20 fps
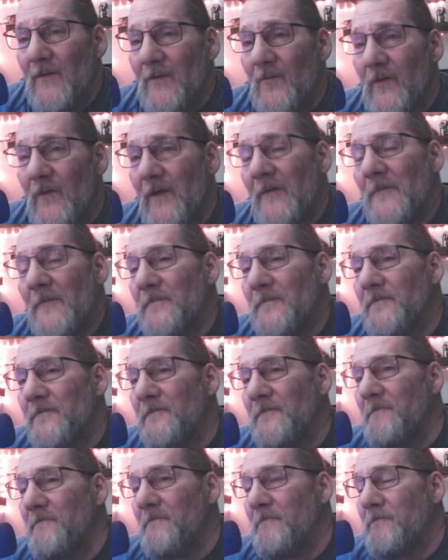Well,
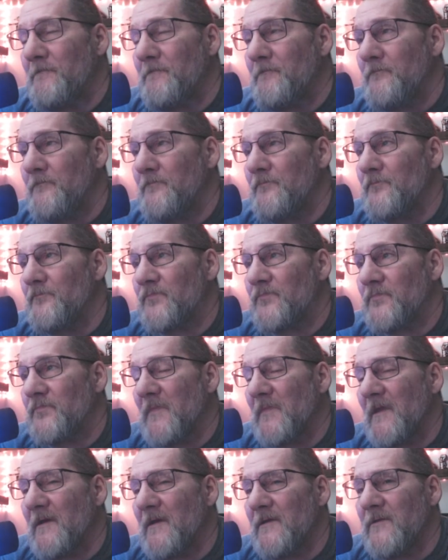
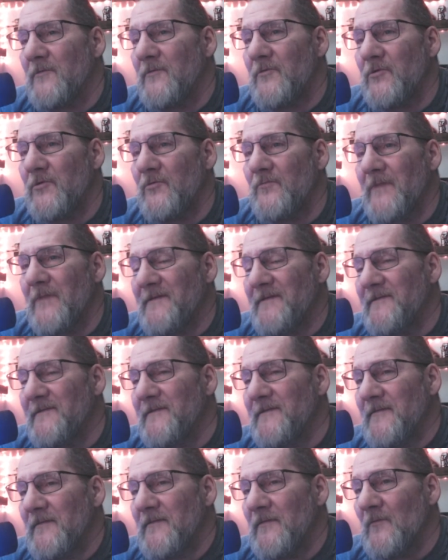you
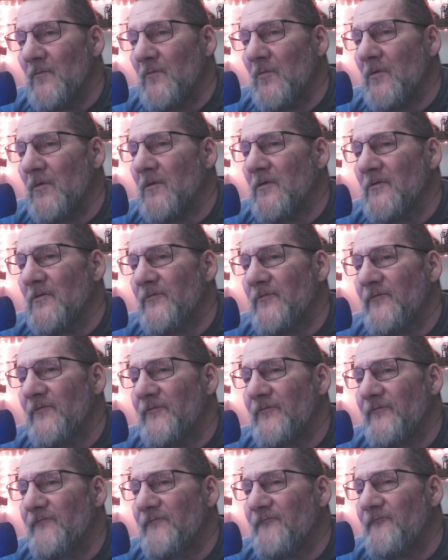mentioned the word
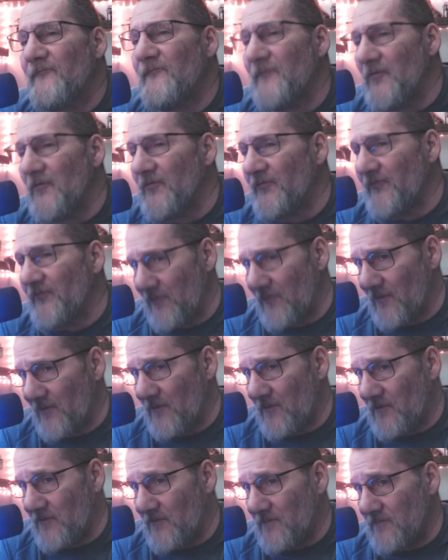full
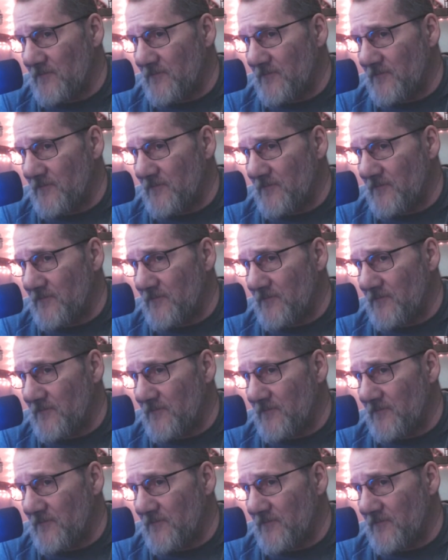circle.